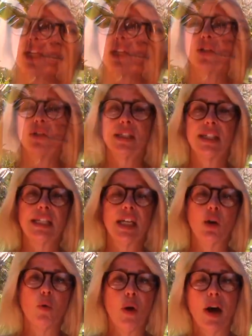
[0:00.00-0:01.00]
You'll see
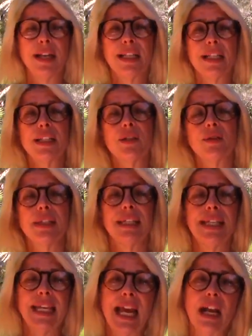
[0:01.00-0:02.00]
iguanas, you'll see
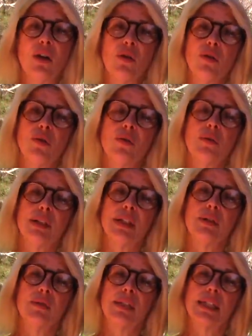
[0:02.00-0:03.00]
geckos,
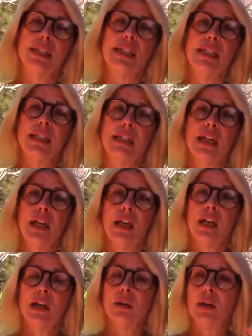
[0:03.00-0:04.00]
you'll see
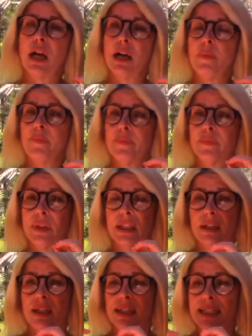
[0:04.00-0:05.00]
um,
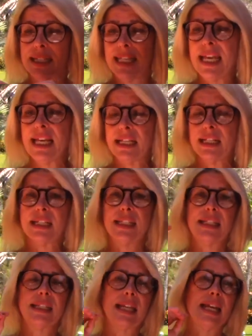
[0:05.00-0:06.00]

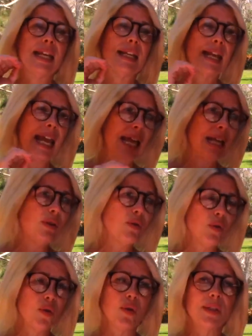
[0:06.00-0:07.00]
skinks and
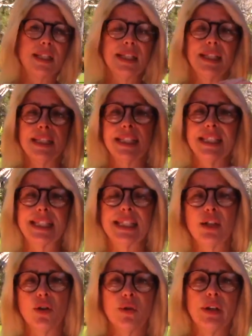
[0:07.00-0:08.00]
animals that'll
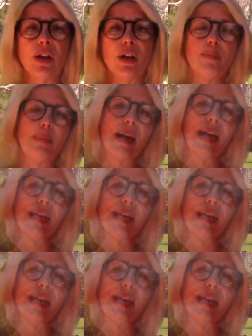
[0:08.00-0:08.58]
scurry all by,